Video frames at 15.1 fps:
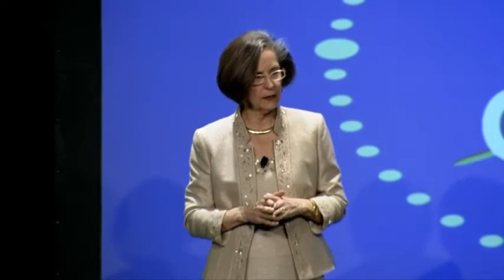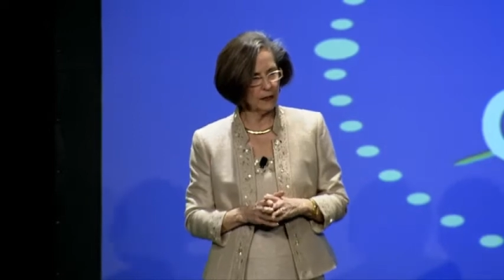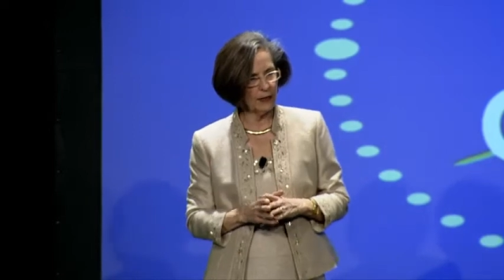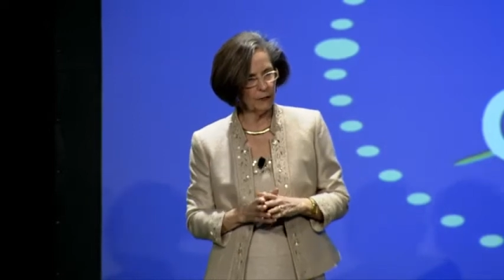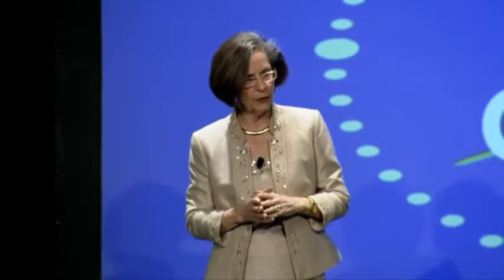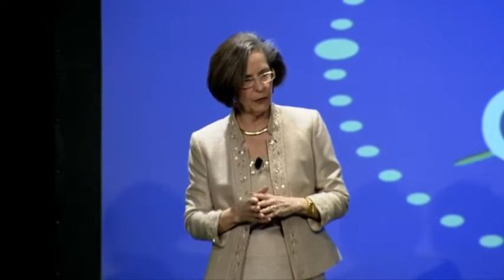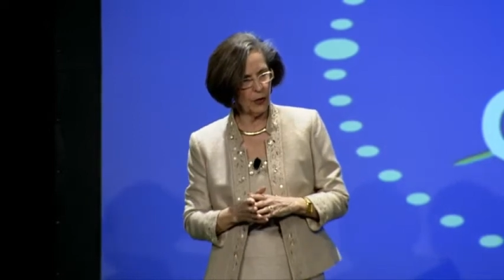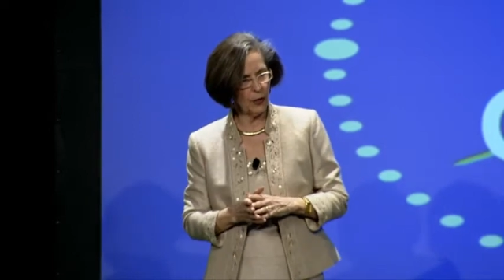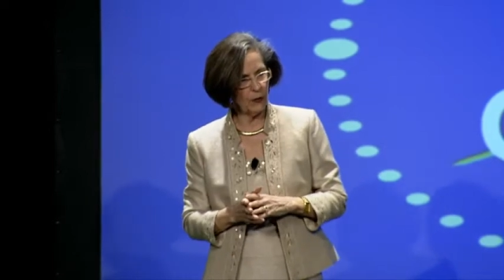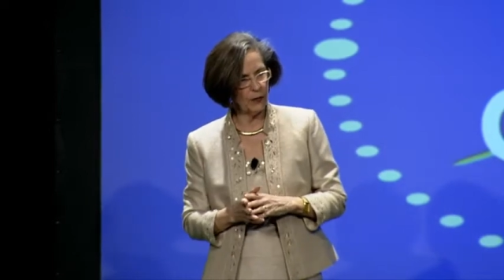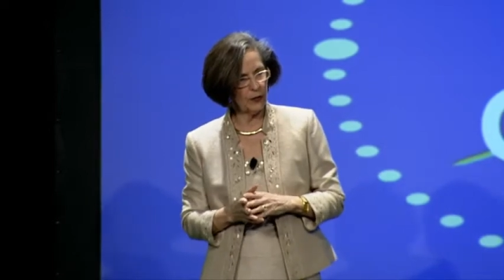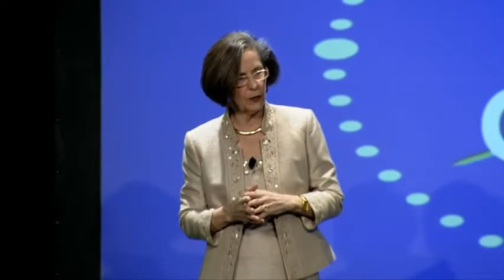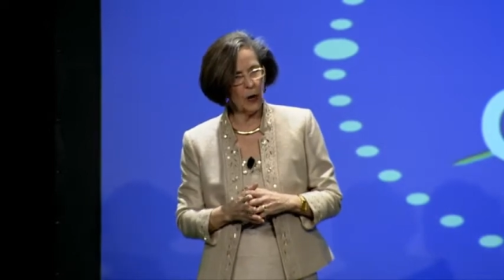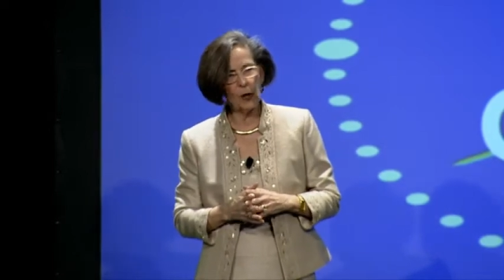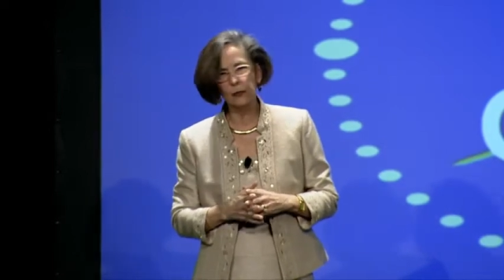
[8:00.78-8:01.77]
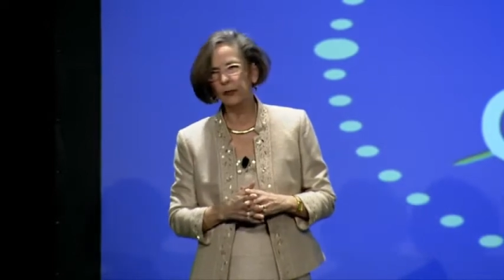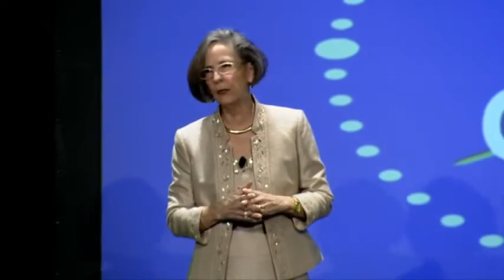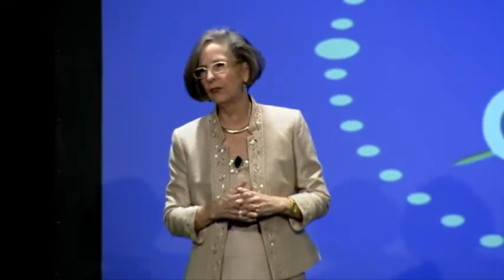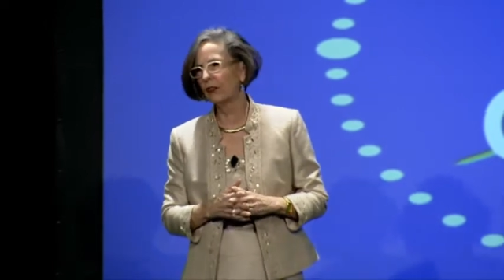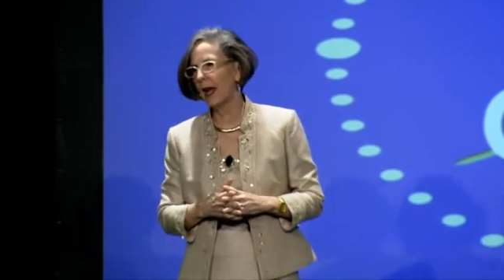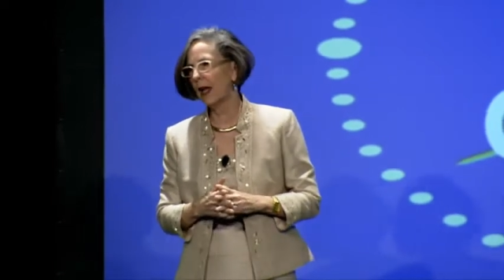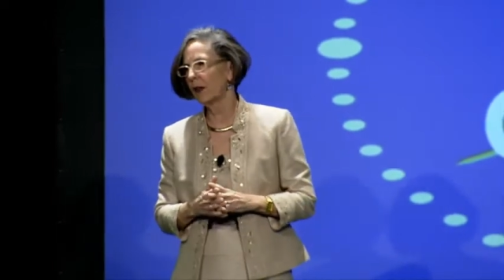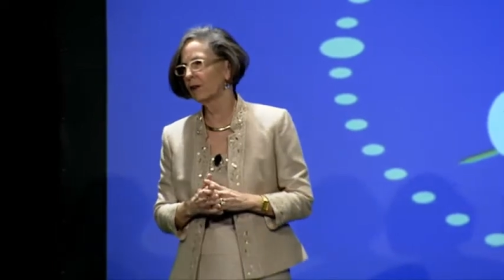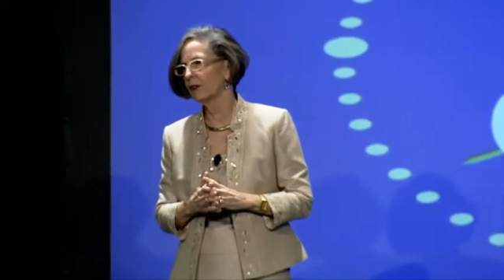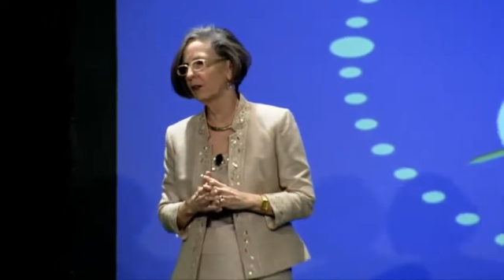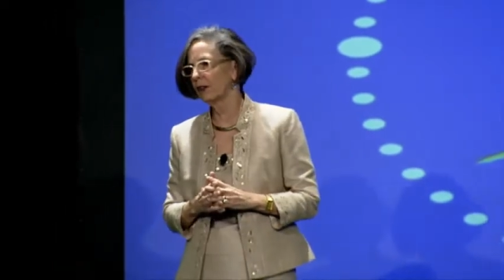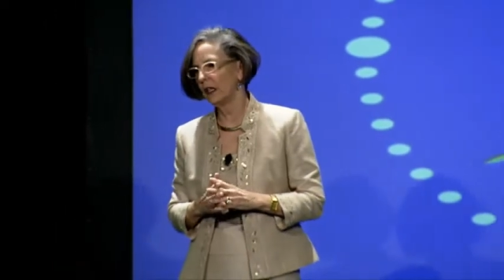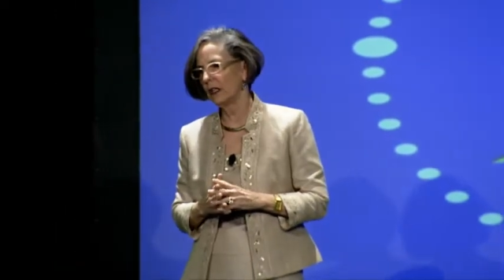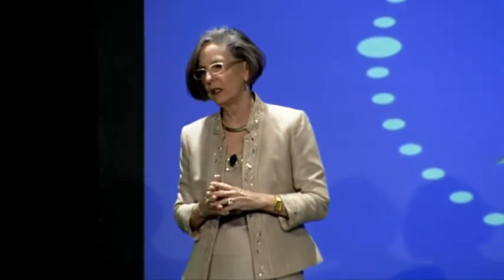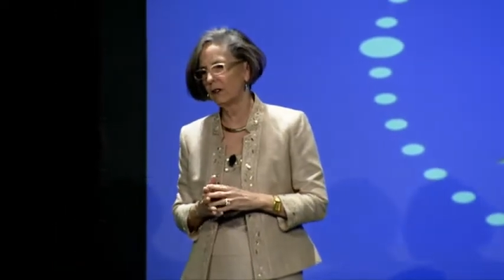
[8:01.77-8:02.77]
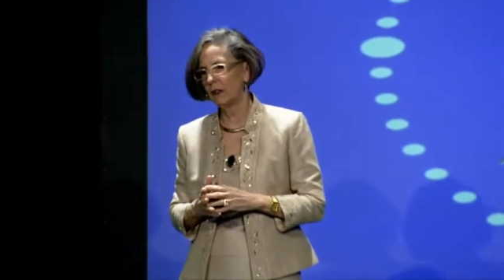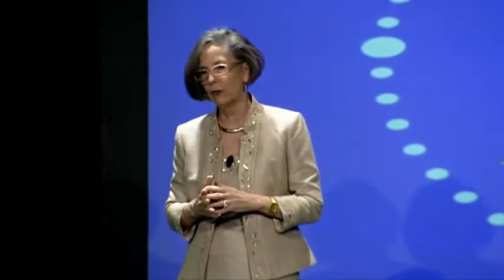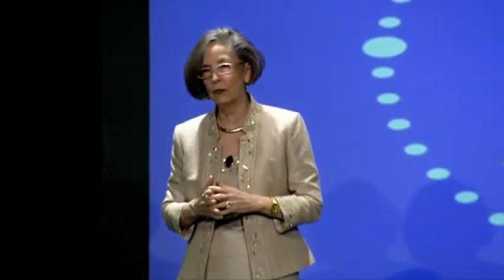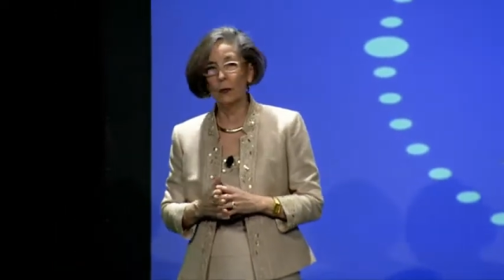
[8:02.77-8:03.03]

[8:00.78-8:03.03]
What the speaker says: level, though, there are also challenges to individual